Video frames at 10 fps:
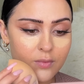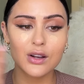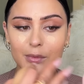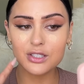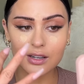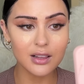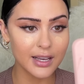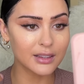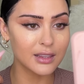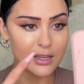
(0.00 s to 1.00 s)
So I'm just gonna
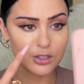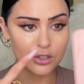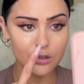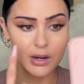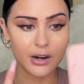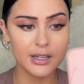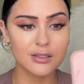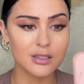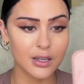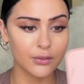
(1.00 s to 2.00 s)
let these two areas
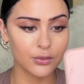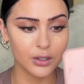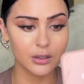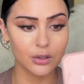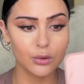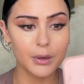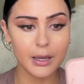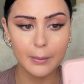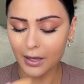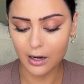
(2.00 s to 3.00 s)
sit for a little
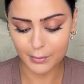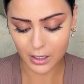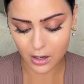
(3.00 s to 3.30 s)
bit and I'm gonna